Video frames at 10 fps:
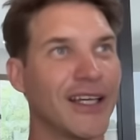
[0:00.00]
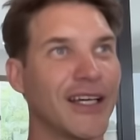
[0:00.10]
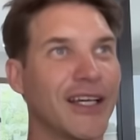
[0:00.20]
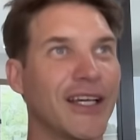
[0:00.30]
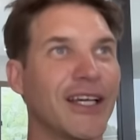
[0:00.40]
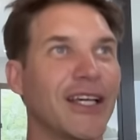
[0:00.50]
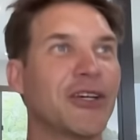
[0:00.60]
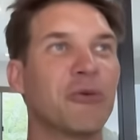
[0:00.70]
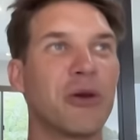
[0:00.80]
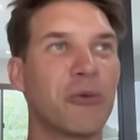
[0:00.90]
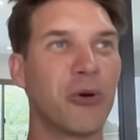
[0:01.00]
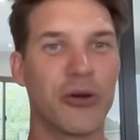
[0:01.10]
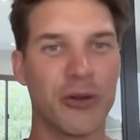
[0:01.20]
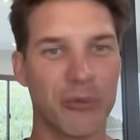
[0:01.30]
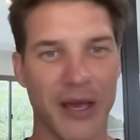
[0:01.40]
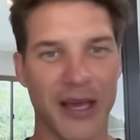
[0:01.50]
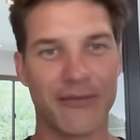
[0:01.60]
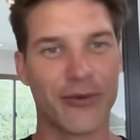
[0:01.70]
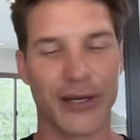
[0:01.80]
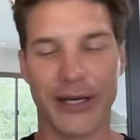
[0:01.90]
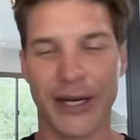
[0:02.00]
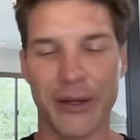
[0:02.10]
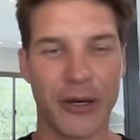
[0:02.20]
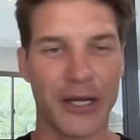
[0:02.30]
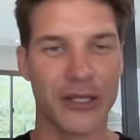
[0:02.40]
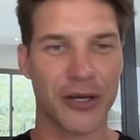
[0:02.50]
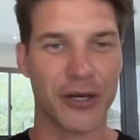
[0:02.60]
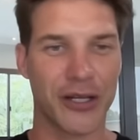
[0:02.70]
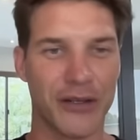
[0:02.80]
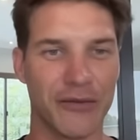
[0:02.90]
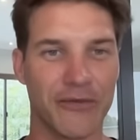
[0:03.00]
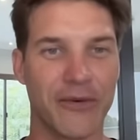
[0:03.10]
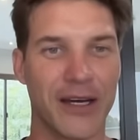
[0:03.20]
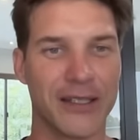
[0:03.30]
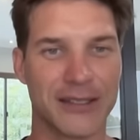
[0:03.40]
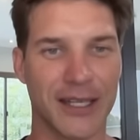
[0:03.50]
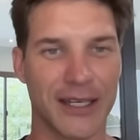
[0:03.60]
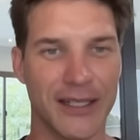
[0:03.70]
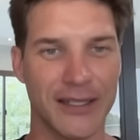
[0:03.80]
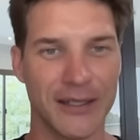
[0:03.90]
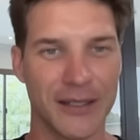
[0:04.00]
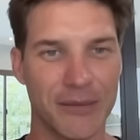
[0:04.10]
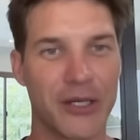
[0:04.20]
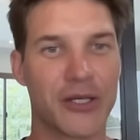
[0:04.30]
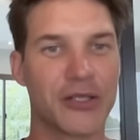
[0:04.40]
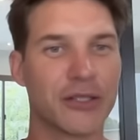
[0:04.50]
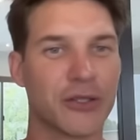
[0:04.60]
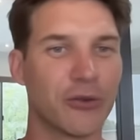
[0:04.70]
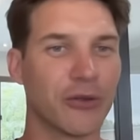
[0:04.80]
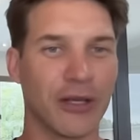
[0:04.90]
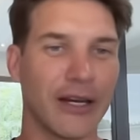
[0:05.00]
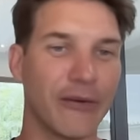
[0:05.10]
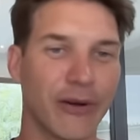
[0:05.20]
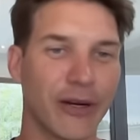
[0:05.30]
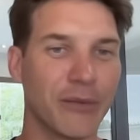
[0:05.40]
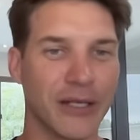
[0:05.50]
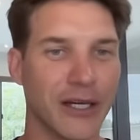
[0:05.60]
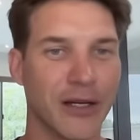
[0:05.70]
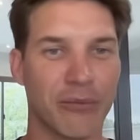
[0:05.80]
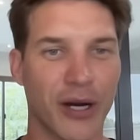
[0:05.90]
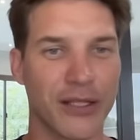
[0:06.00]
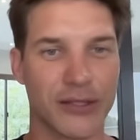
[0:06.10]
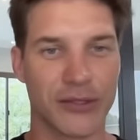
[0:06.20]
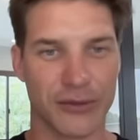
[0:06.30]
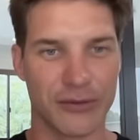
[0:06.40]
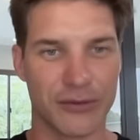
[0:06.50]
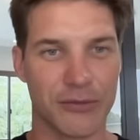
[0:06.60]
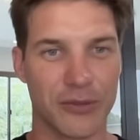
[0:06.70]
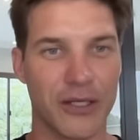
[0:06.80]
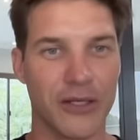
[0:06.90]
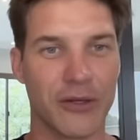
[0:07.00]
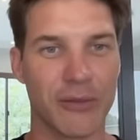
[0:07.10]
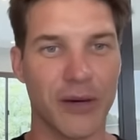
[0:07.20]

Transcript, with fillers: you know, we weren't on the back foot in any way trying to find a setting because it all had already been done prior to to being on the bike,